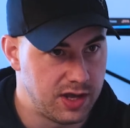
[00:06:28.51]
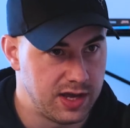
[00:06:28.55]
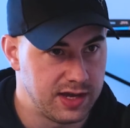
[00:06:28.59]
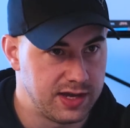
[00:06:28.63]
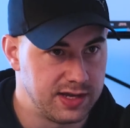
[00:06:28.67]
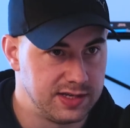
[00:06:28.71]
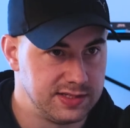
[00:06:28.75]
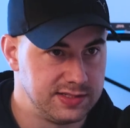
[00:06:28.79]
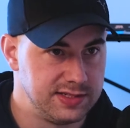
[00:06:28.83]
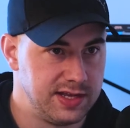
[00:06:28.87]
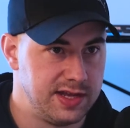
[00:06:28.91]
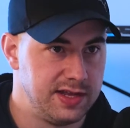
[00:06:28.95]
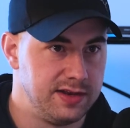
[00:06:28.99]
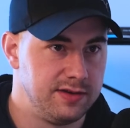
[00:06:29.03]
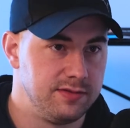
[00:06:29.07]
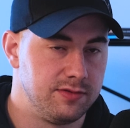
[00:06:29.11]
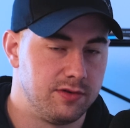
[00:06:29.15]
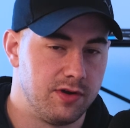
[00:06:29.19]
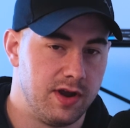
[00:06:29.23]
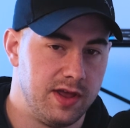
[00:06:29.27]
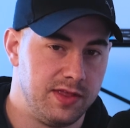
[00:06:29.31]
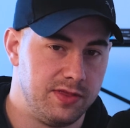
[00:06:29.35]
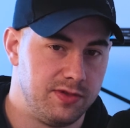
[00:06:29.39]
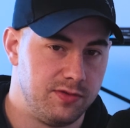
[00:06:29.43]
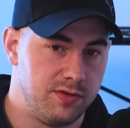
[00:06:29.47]
Like I
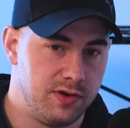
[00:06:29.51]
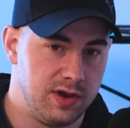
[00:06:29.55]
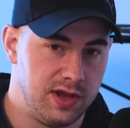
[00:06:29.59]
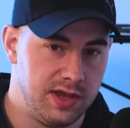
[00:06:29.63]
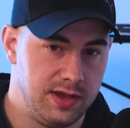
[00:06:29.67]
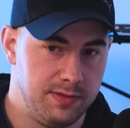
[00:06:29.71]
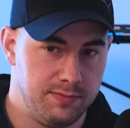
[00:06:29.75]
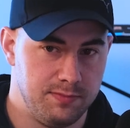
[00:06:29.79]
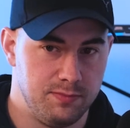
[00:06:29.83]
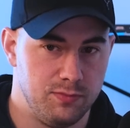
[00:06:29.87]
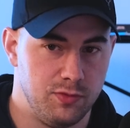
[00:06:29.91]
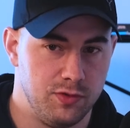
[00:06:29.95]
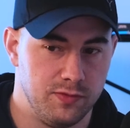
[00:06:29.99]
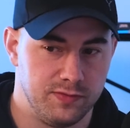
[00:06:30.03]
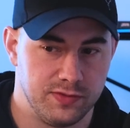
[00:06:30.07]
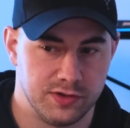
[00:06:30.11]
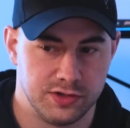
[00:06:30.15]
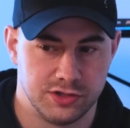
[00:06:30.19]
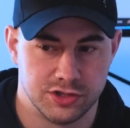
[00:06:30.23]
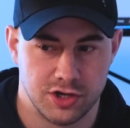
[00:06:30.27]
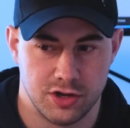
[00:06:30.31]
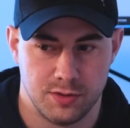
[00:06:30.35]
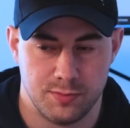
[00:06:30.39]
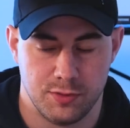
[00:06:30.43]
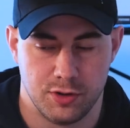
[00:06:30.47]
said, grade 3 moved
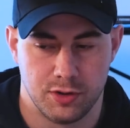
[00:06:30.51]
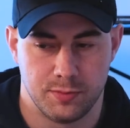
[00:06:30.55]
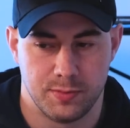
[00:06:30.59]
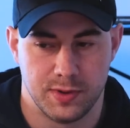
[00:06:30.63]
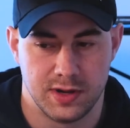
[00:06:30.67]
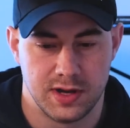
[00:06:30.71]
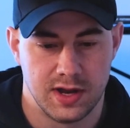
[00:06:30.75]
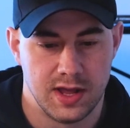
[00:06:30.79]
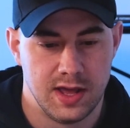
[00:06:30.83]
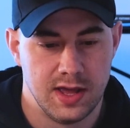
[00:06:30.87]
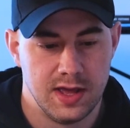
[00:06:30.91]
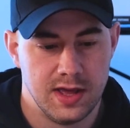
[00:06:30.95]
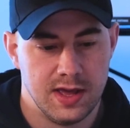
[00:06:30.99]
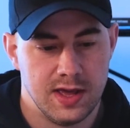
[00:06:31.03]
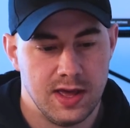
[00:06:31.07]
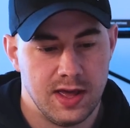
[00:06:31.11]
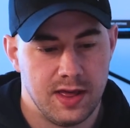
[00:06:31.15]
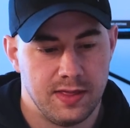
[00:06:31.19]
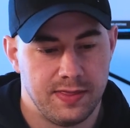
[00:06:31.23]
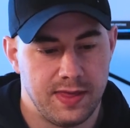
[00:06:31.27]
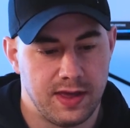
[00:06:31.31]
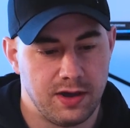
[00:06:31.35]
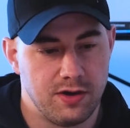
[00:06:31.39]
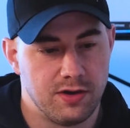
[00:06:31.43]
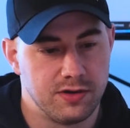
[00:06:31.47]
to Joburg, but
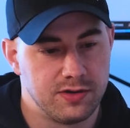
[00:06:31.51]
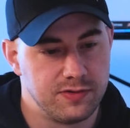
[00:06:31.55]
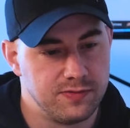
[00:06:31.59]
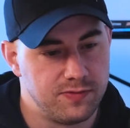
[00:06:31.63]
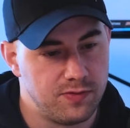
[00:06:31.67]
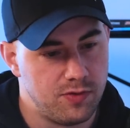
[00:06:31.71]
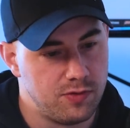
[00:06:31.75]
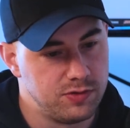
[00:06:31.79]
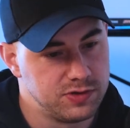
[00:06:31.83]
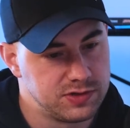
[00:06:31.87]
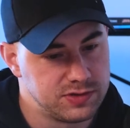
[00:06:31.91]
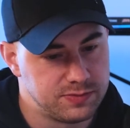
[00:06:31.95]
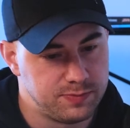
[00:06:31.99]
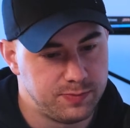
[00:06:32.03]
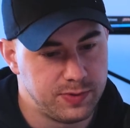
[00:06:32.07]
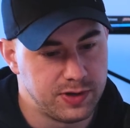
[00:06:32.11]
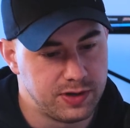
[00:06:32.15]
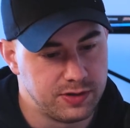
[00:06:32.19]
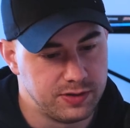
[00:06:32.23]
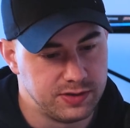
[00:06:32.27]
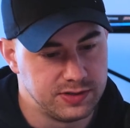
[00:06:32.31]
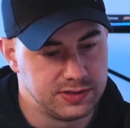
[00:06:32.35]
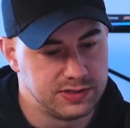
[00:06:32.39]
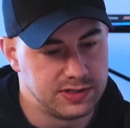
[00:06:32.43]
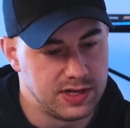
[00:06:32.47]
they got divorced
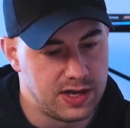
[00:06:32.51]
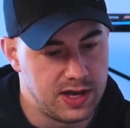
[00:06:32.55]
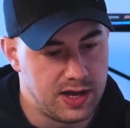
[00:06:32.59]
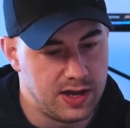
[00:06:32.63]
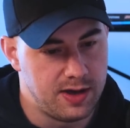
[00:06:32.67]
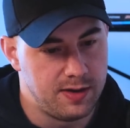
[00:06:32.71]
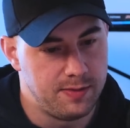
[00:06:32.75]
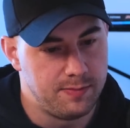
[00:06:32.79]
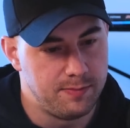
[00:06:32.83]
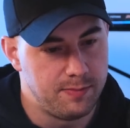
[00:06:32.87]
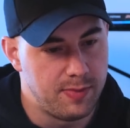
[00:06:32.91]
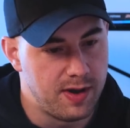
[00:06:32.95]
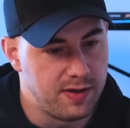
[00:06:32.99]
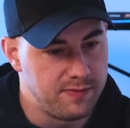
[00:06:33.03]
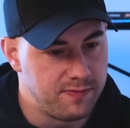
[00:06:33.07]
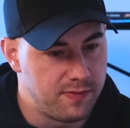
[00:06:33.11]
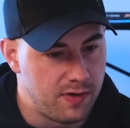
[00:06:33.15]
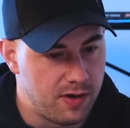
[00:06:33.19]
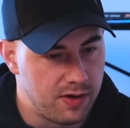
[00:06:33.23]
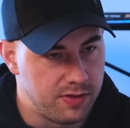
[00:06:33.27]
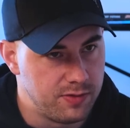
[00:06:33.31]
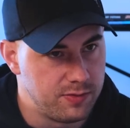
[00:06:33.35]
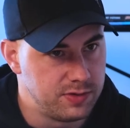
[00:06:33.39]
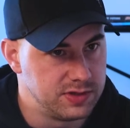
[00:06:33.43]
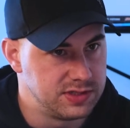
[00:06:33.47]
because my
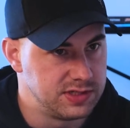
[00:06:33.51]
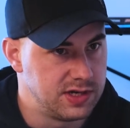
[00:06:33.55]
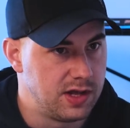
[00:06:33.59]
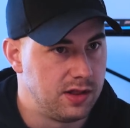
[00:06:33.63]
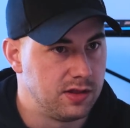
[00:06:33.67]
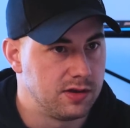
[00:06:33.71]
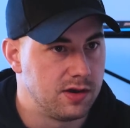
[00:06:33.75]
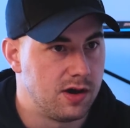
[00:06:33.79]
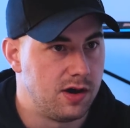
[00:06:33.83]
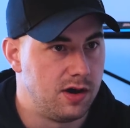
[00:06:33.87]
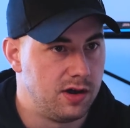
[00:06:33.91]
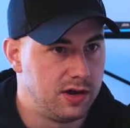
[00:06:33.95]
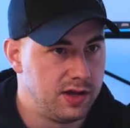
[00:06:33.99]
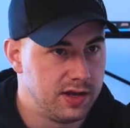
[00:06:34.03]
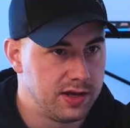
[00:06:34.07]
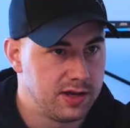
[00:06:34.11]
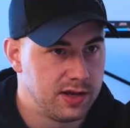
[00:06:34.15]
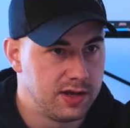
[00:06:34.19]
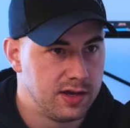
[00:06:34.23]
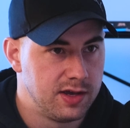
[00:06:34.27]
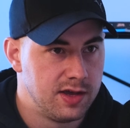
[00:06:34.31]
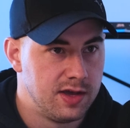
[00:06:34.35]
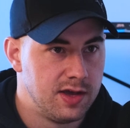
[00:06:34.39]
father was an alcoholic.